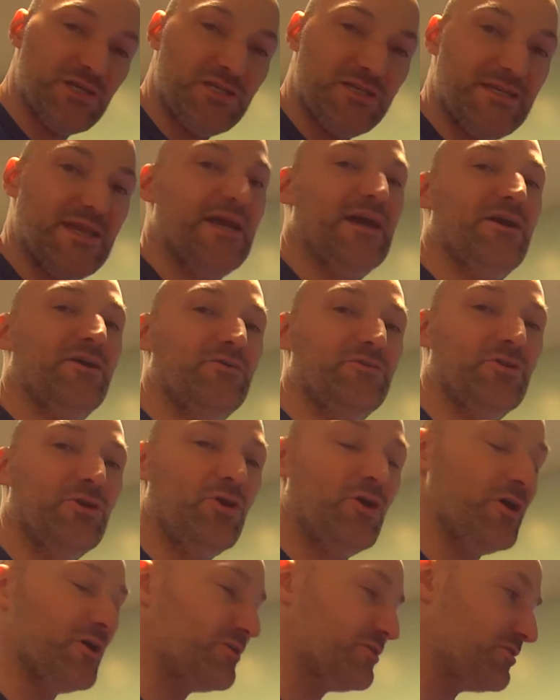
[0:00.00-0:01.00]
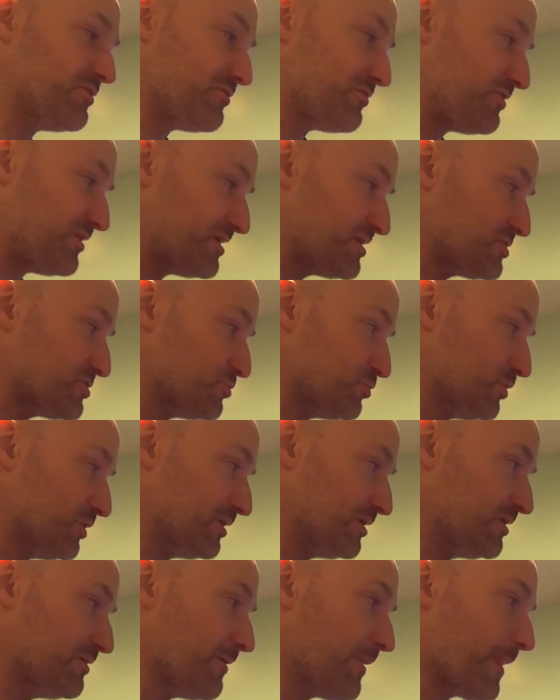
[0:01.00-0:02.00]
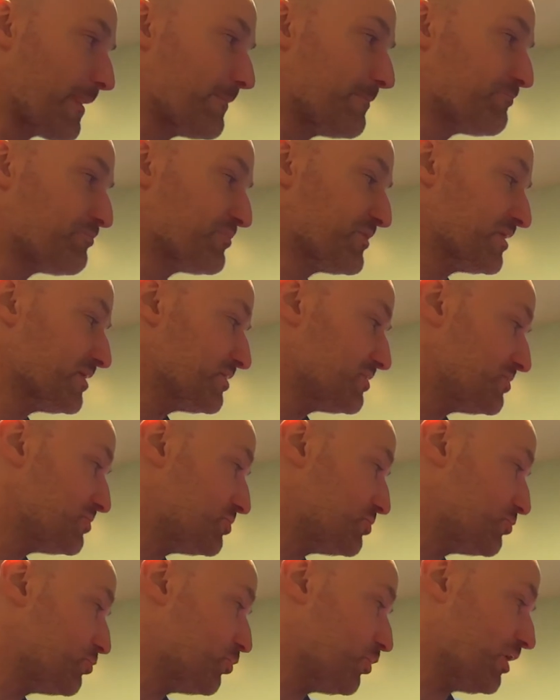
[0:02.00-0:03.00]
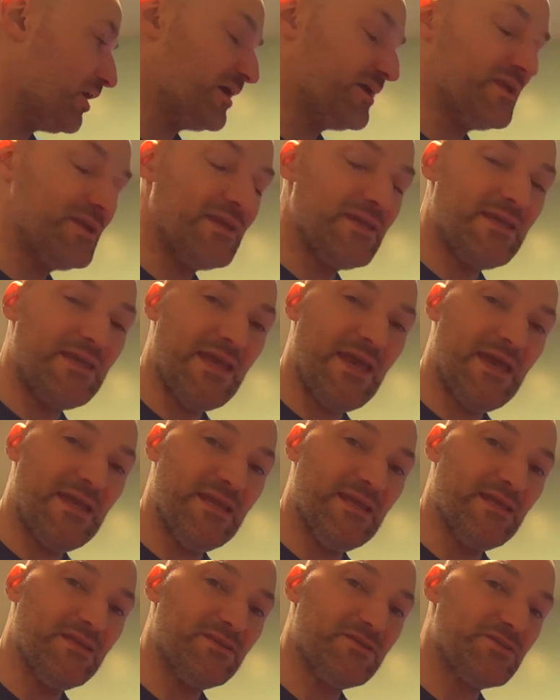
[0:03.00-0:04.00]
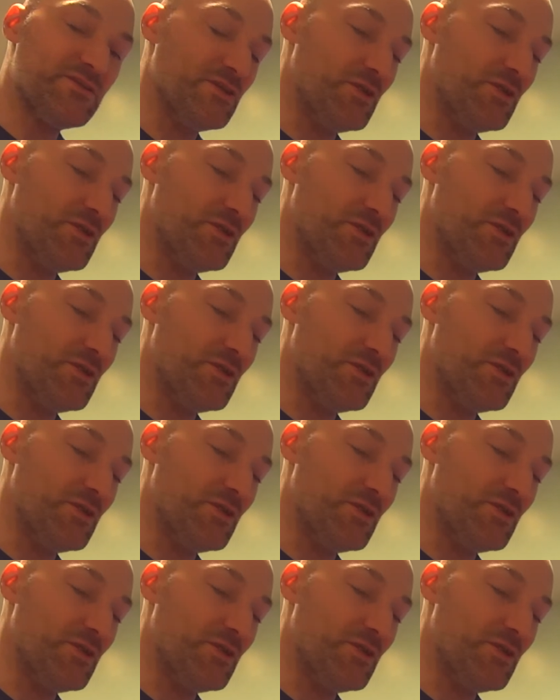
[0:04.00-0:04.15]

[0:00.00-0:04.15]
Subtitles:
it down harder. This one, you want to get it to